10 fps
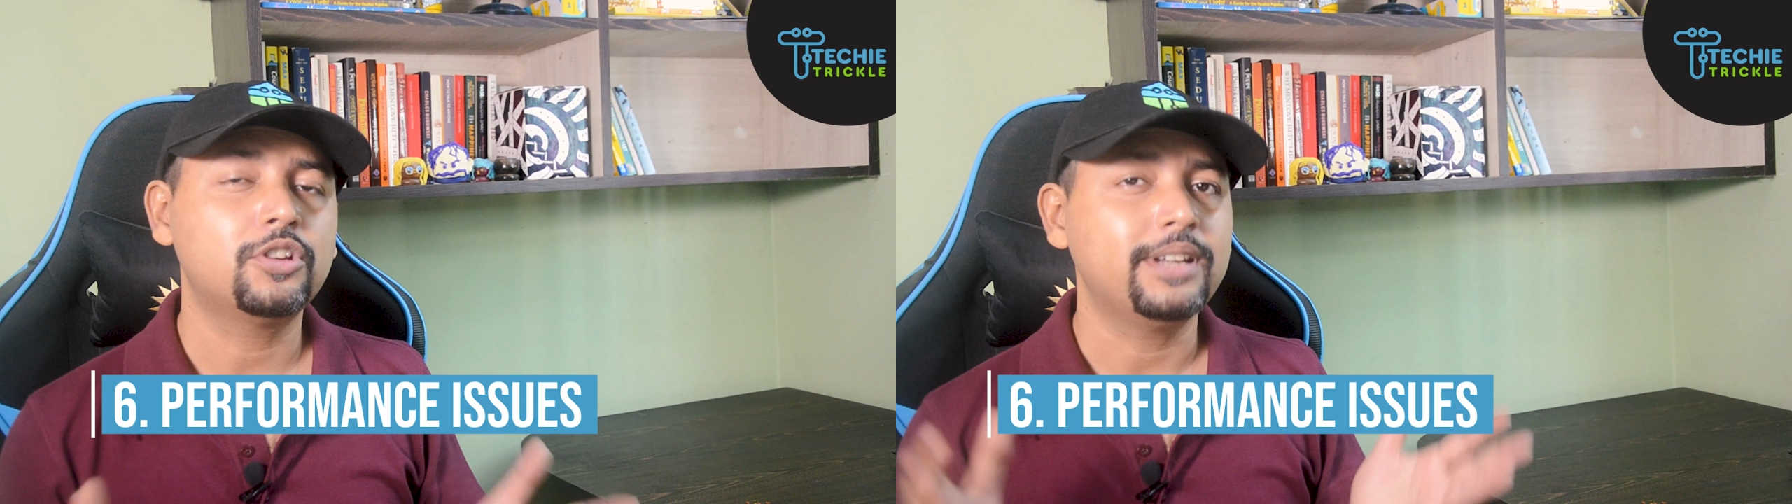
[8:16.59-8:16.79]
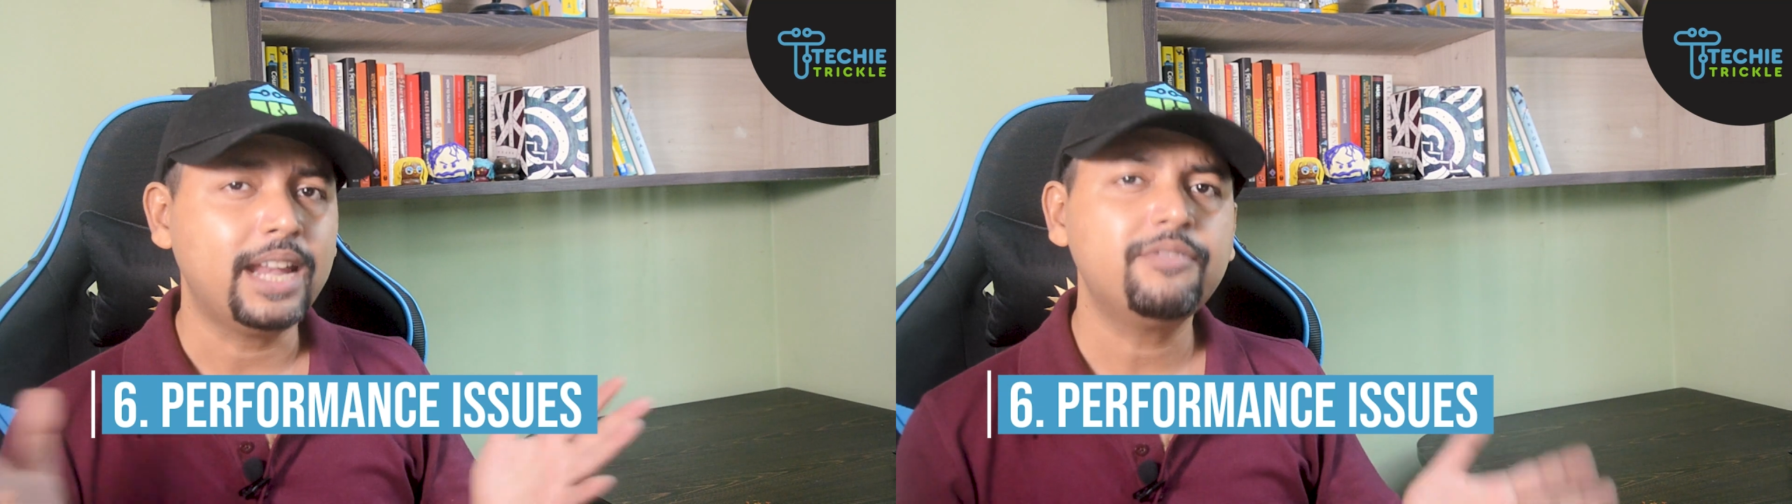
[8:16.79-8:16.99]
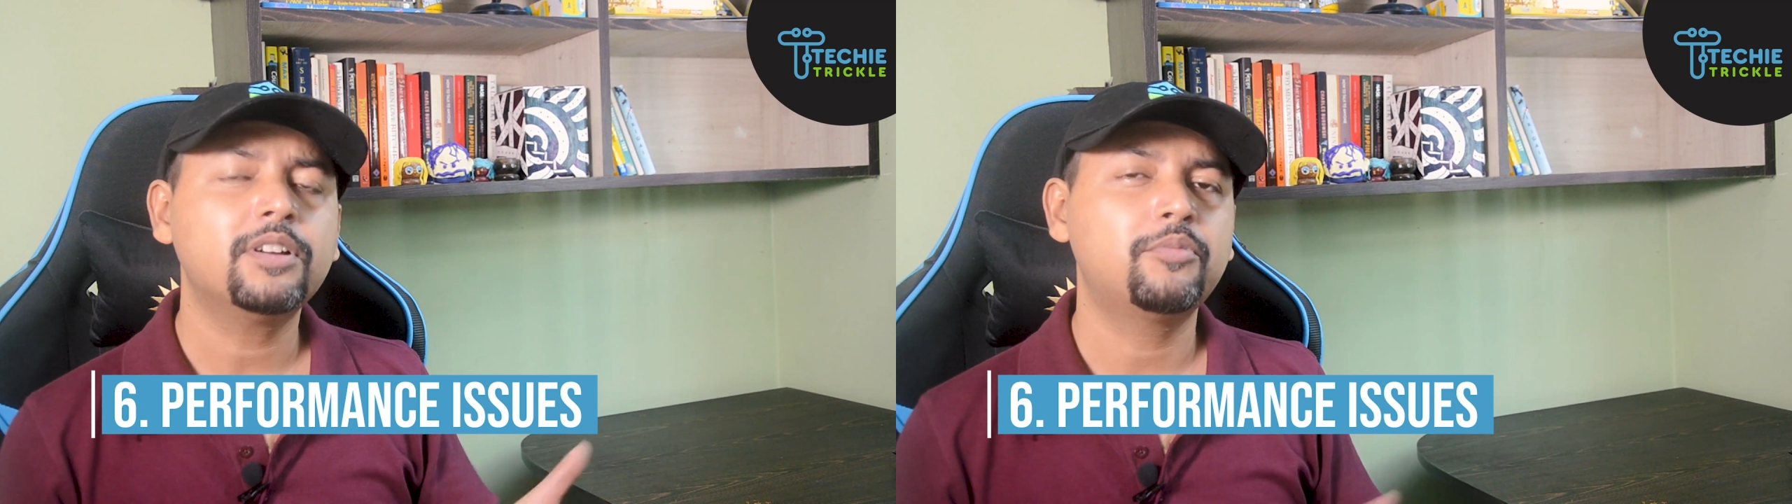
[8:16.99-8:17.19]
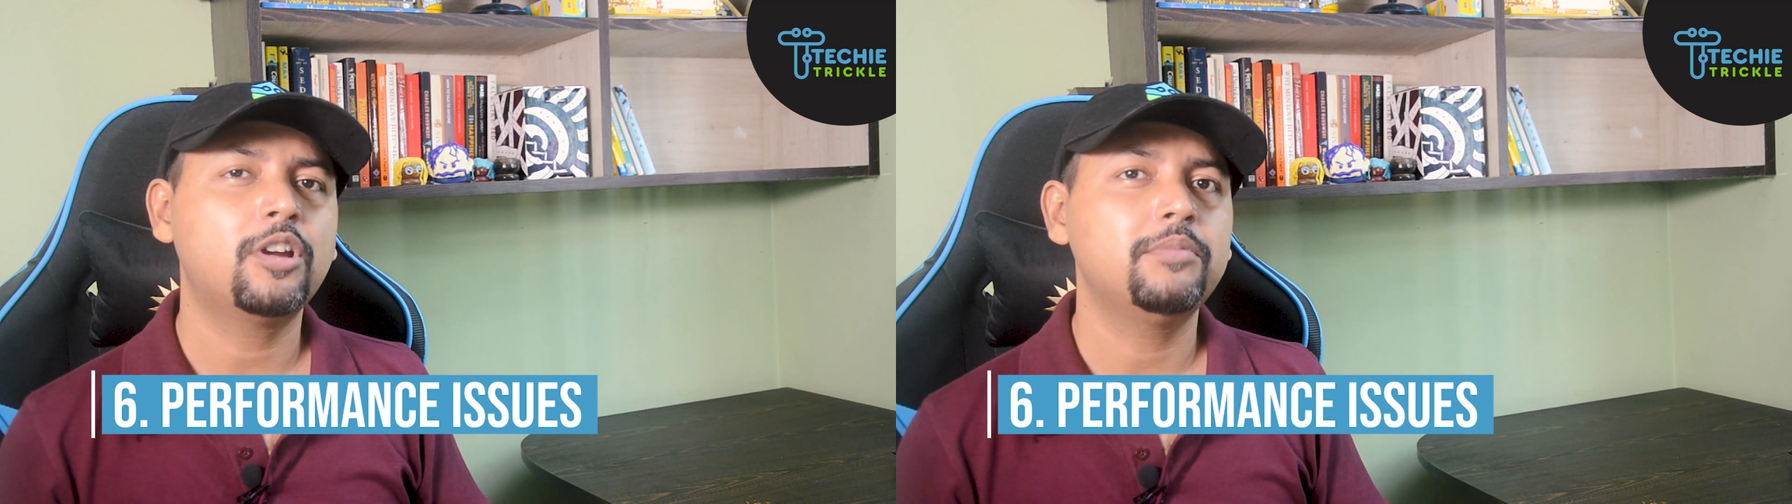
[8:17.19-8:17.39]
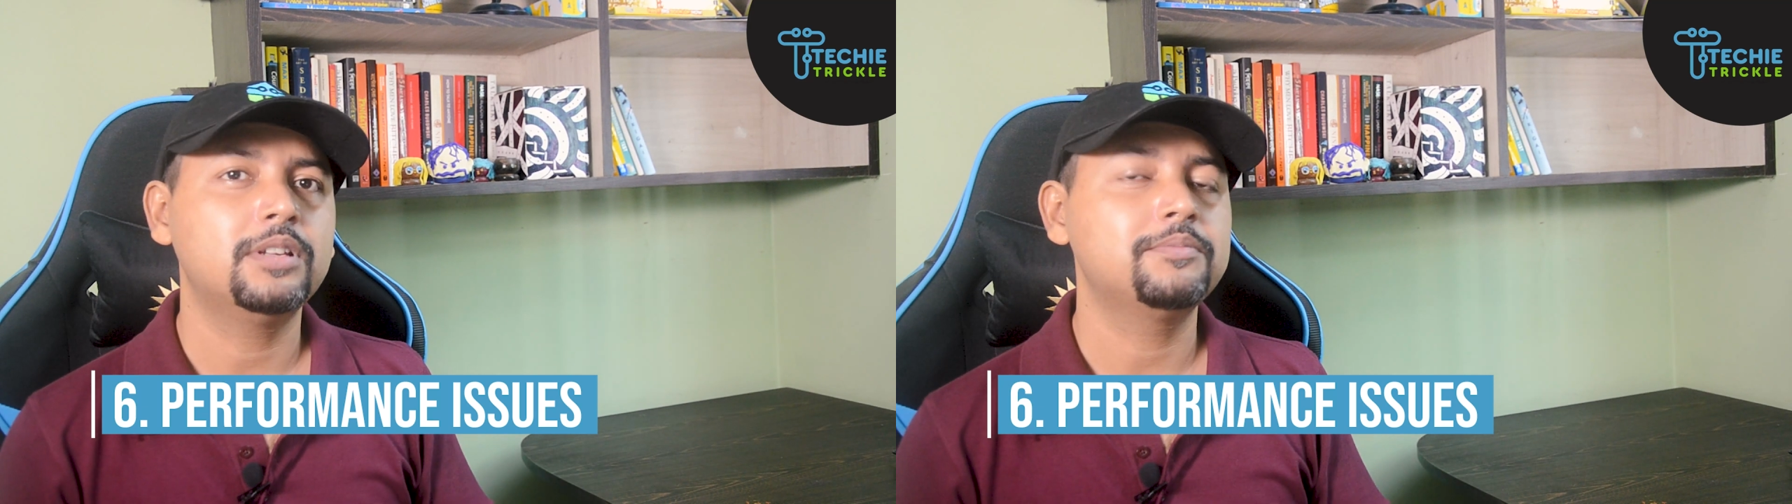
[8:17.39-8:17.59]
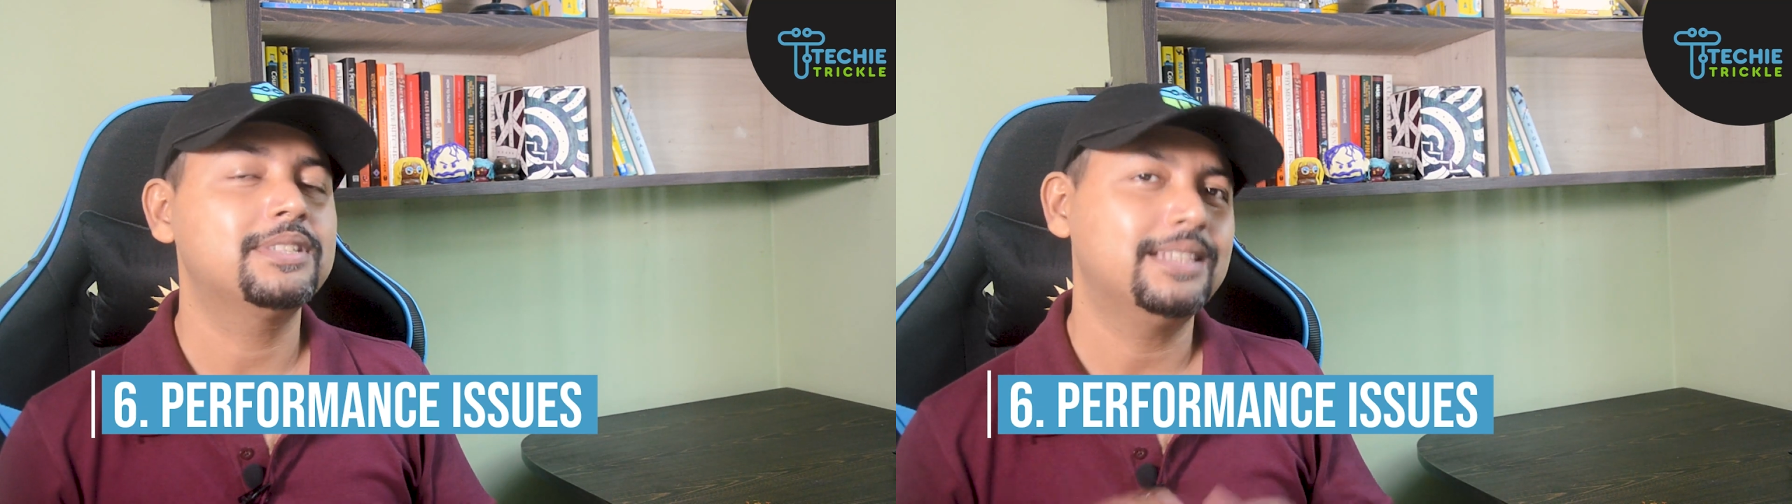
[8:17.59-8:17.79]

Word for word: or network problems,